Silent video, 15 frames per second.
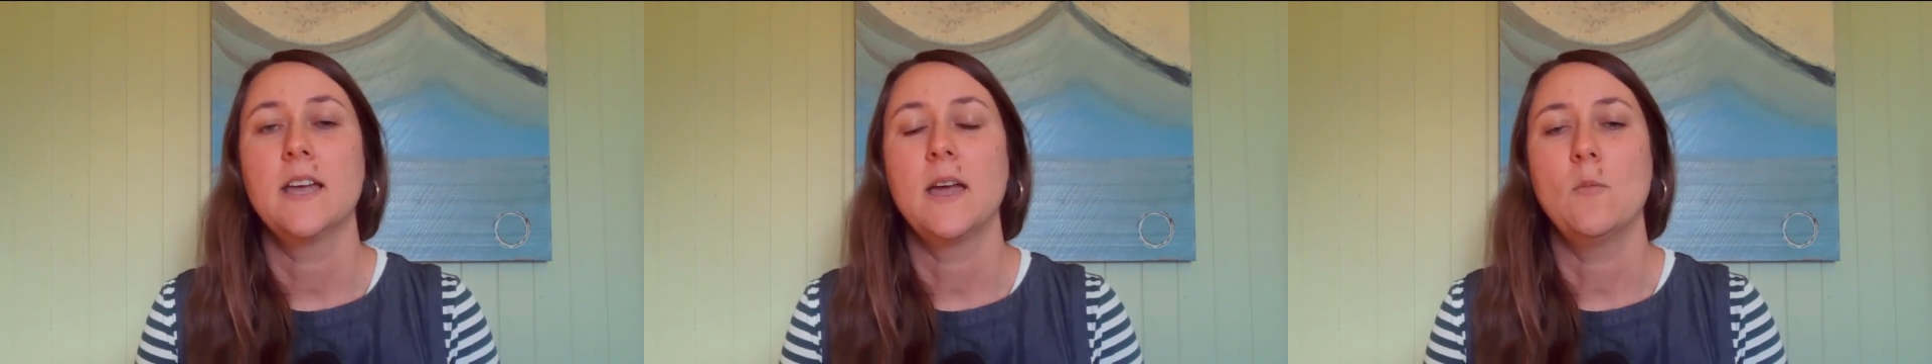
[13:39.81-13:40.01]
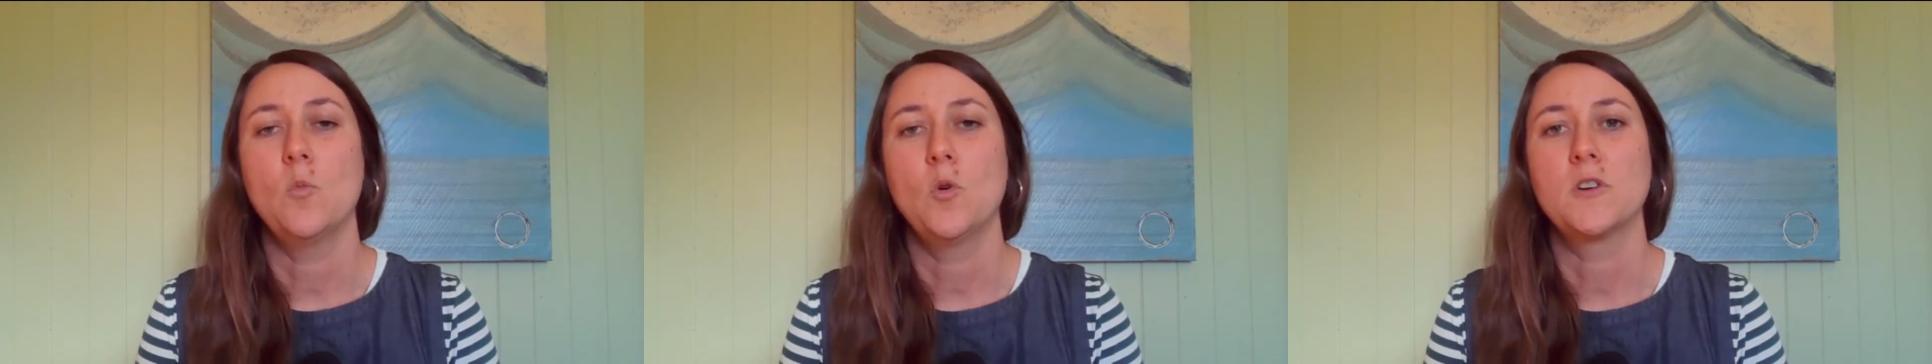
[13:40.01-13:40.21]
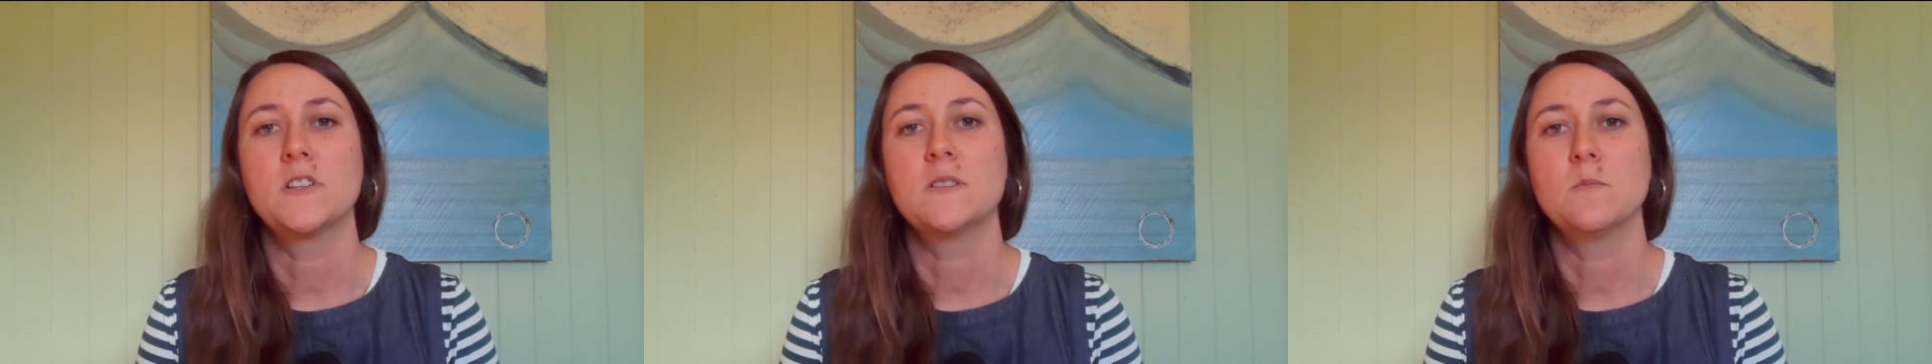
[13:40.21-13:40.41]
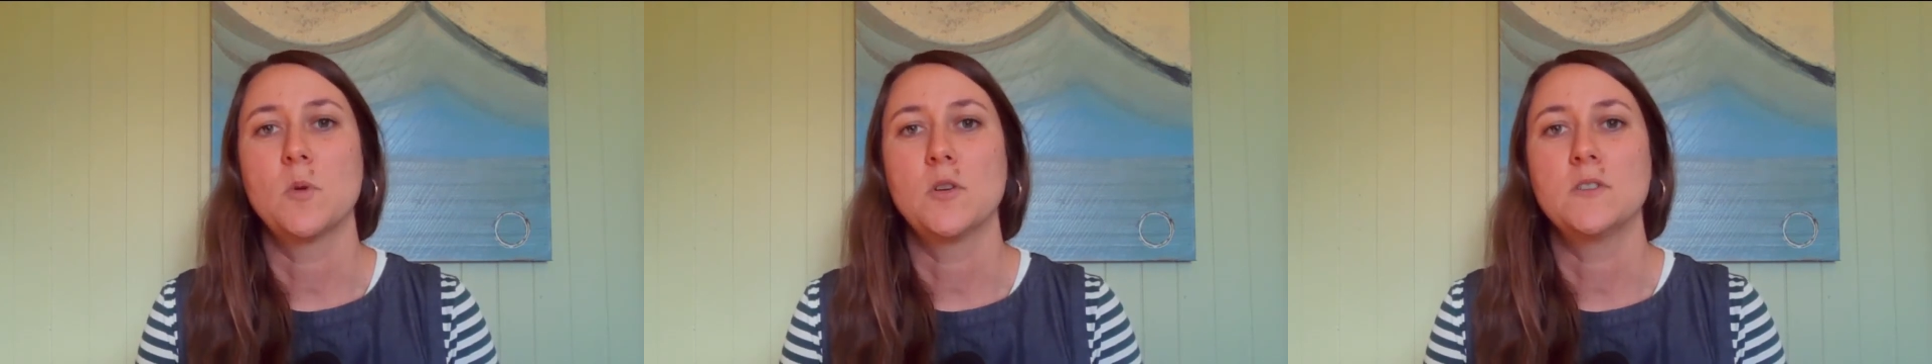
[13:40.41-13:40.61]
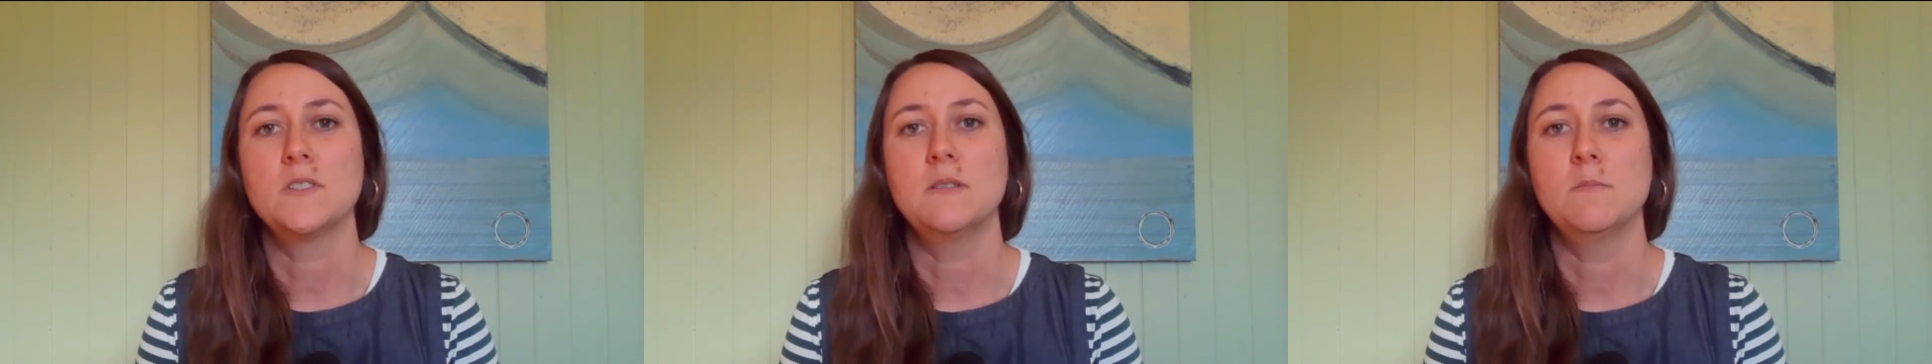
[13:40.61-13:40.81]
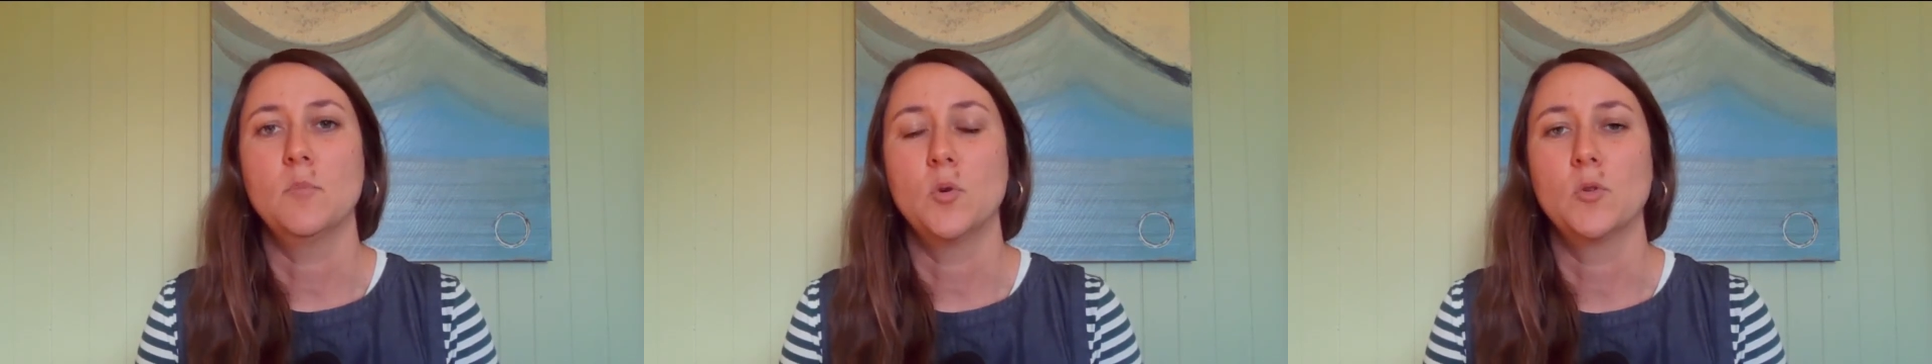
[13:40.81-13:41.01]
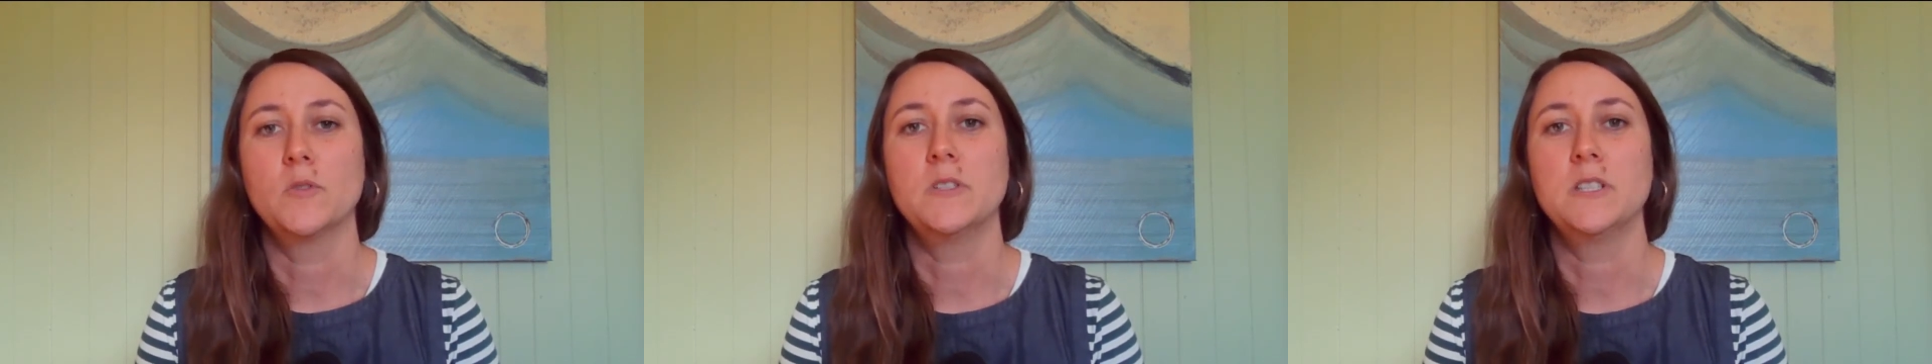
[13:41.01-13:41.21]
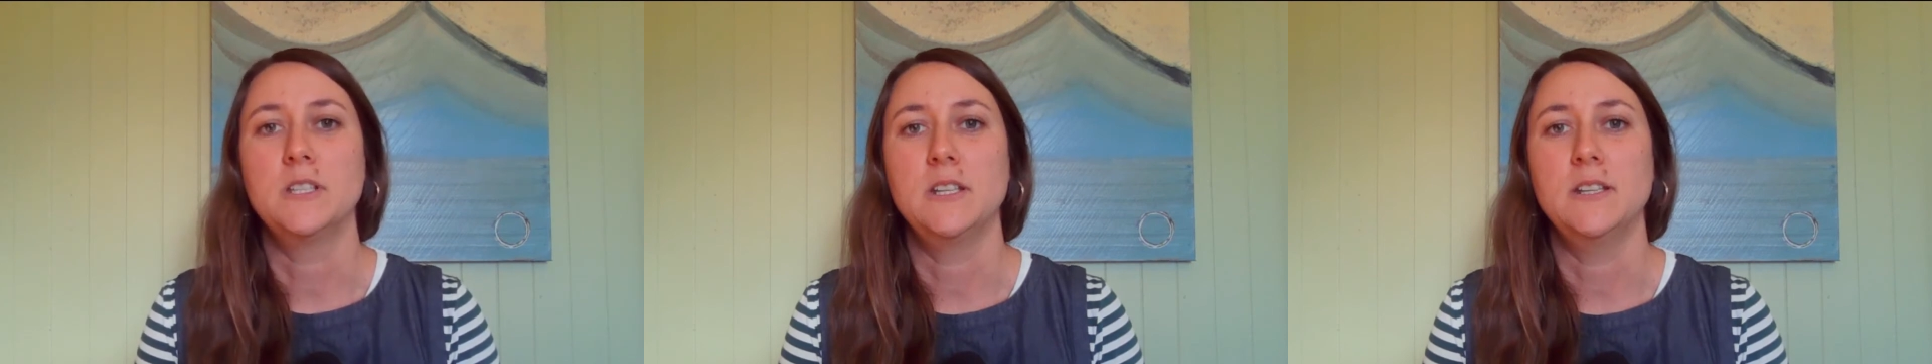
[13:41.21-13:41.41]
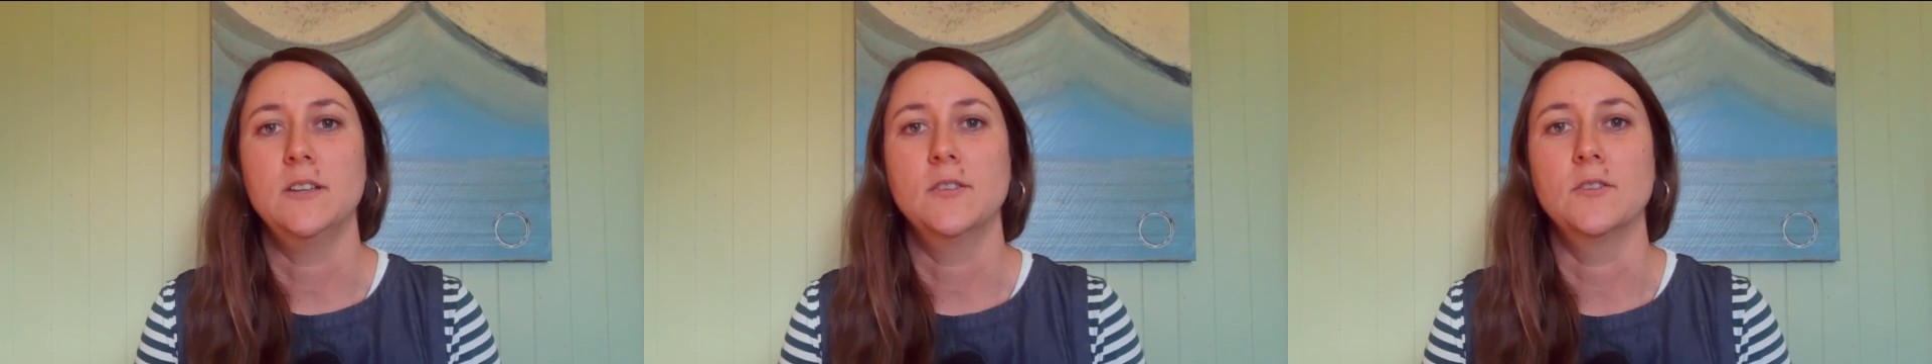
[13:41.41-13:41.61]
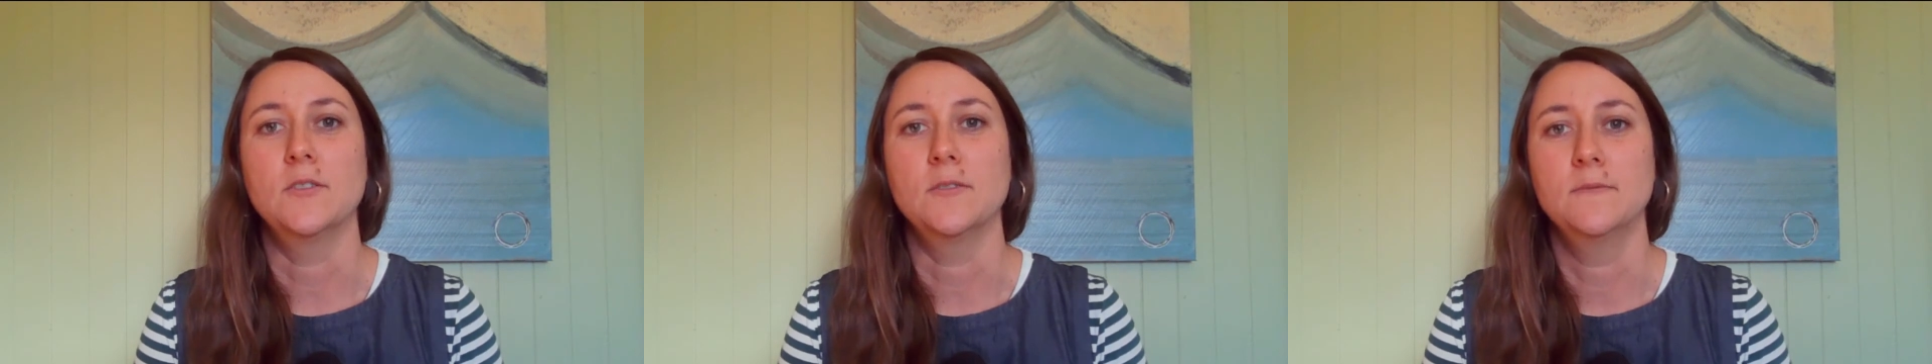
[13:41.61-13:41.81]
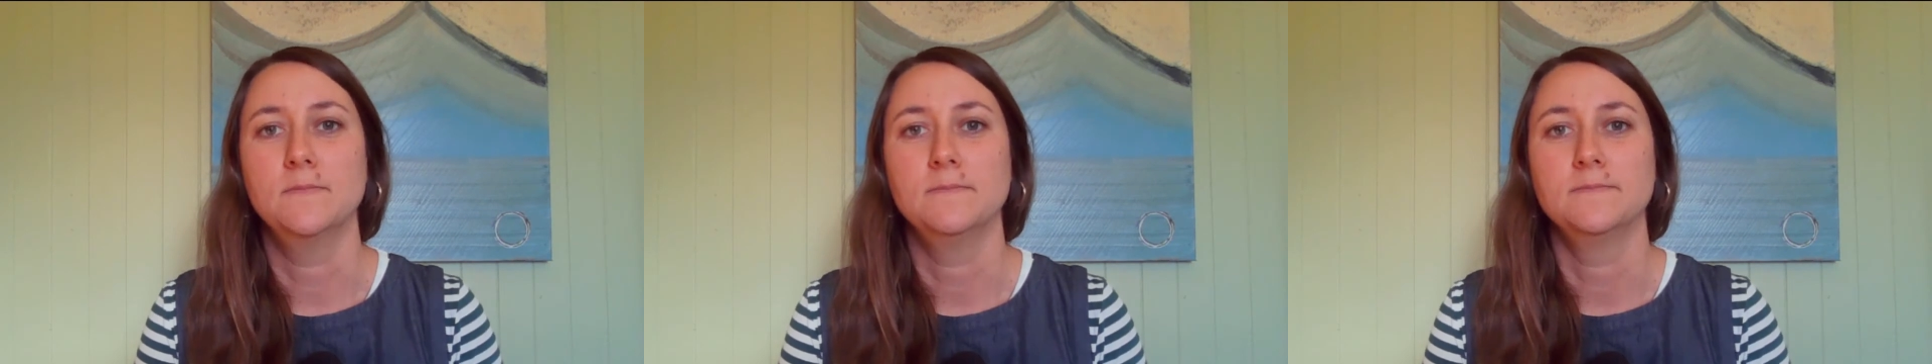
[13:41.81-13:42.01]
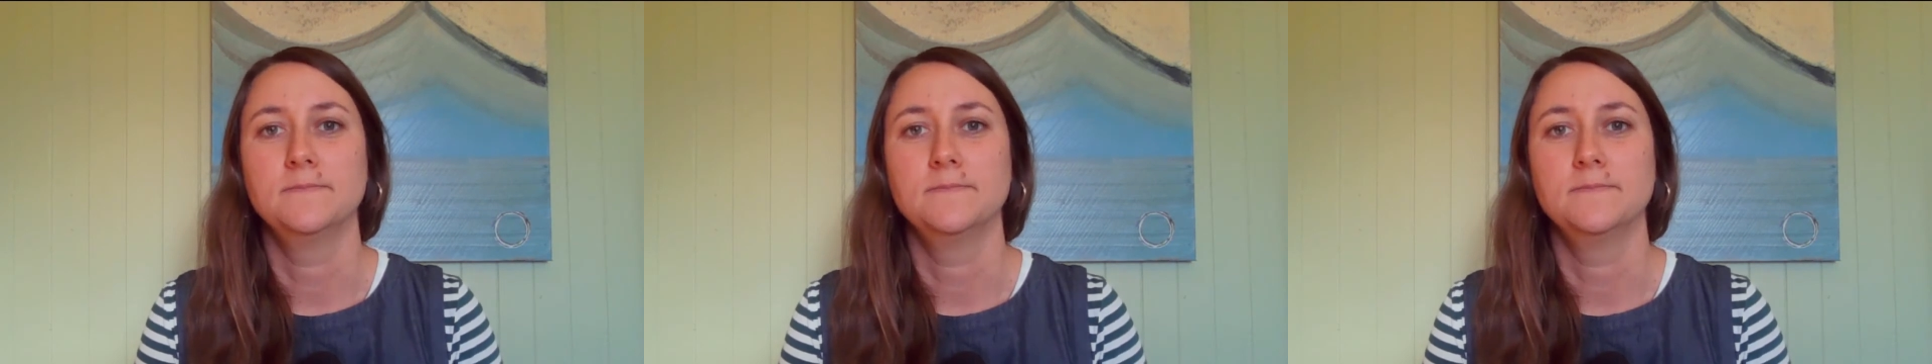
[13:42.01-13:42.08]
and what is most important to you.